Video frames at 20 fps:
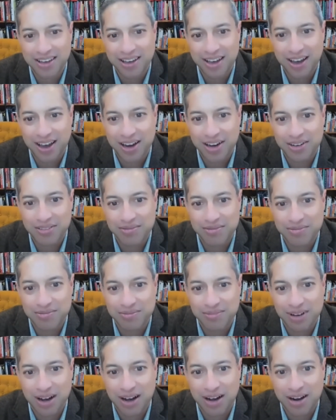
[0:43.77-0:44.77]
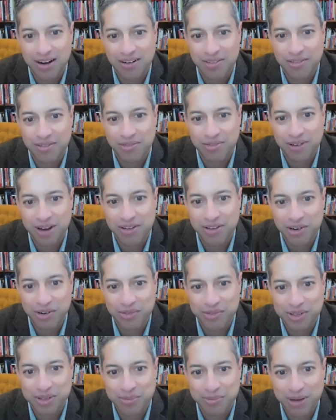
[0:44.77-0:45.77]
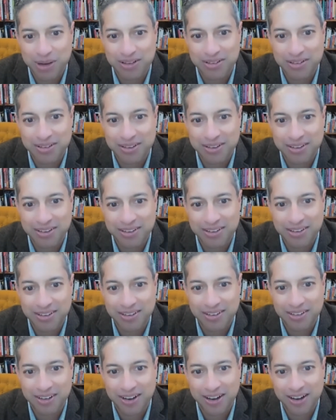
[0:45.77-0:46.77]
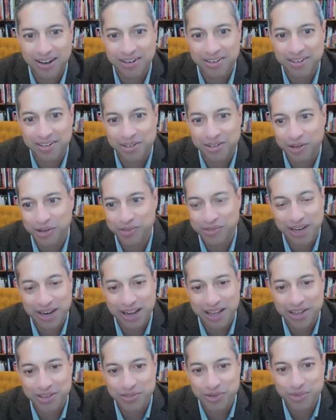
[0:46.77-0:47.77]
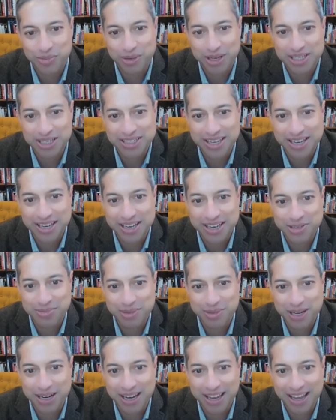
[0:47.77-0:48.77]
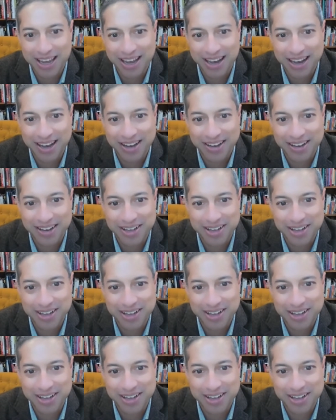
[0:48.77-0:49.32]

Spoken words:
And our flavor of the month and of the last few months has been AI.